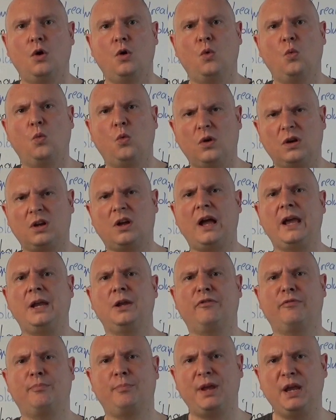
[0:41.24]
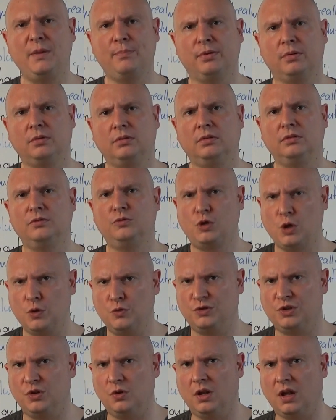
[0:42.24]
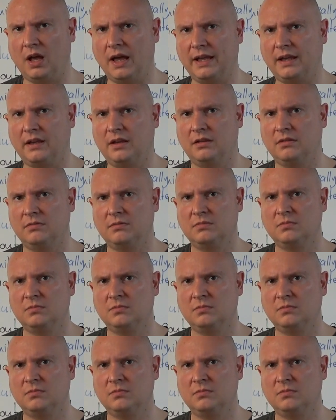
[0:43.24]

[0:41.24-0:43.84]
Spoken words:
What kind of people don't you like?